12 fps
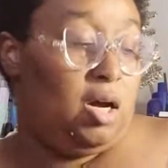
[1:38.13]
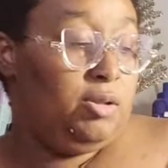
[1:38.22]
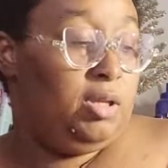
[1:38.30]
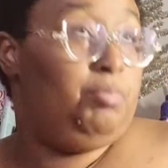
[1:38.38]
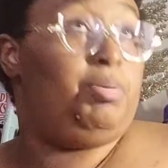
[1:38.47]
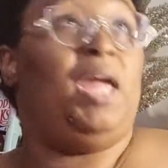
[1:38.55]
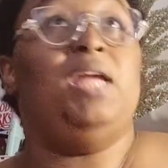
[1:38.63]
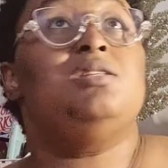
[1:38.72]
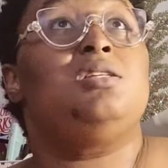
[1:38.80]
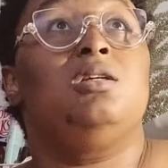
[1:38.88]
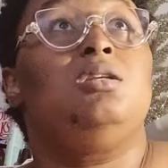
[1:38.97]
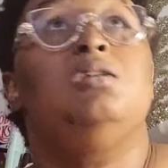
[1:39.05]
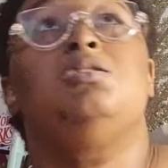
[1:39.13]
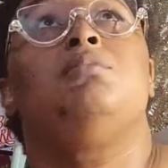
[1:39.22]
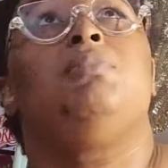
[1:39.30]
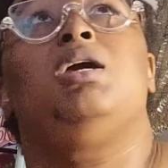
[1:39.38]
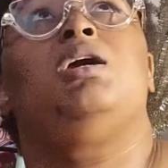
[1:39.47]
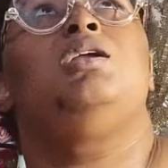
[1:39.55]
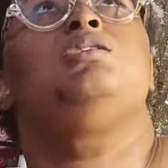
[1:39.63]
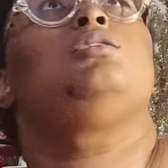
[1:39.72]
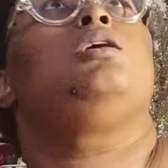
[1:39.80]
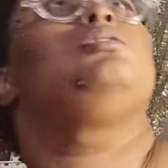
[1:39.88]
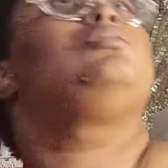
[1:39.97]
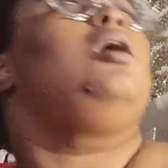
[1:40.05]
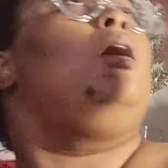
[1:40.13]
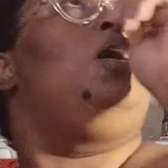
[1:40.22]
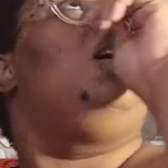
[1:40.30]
How they painted doesn't make any sense.